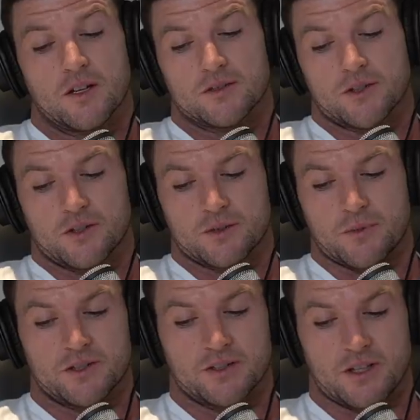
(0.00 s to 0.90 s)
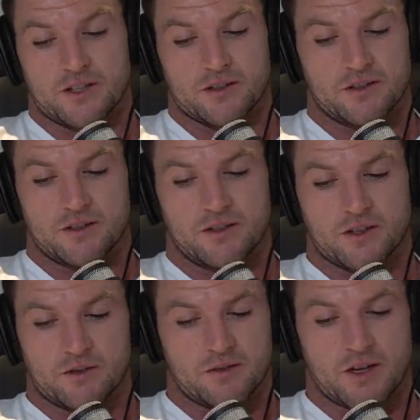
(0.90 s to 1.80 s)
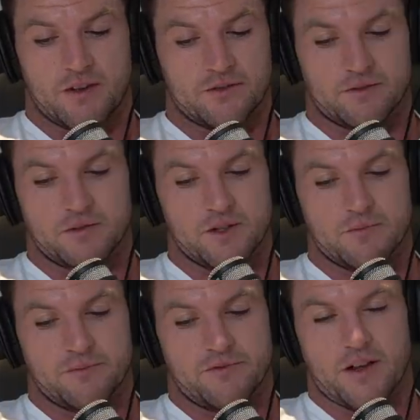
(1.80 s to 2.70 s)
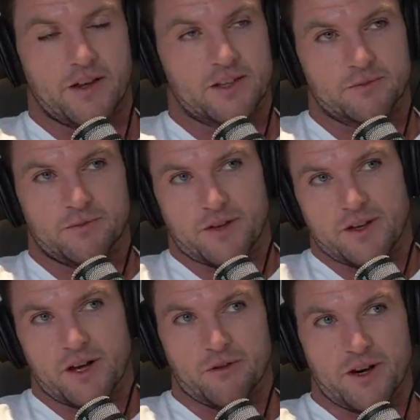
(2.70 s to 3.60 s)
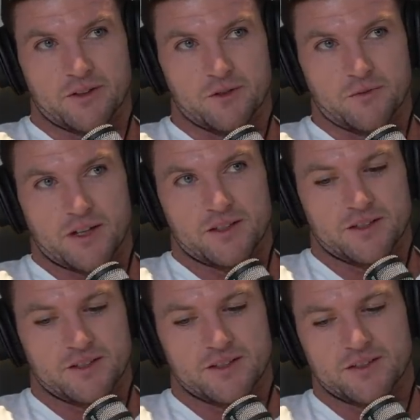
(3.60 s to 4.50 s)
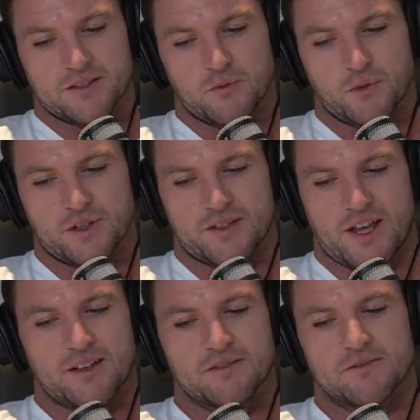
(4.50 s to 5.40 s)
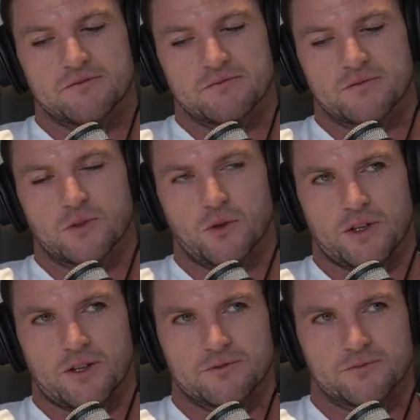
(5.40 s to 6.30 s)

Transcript: So you just mentioned that you know, you haven't, your father hasn't been around too much. What has that taught you?